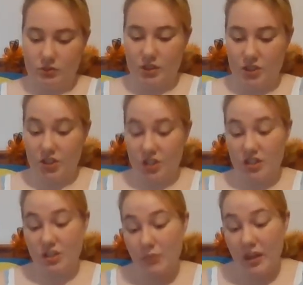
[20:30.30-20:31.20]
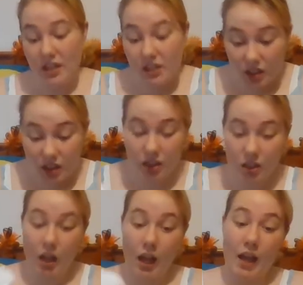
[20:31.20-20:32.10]
it's just me,
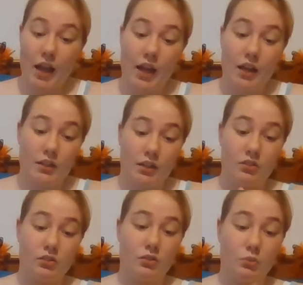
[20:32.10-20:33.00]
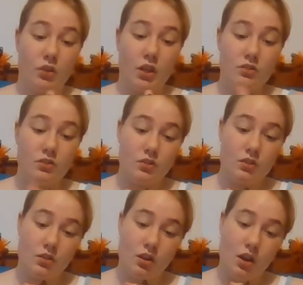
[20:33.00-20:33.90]
and that's just what I do.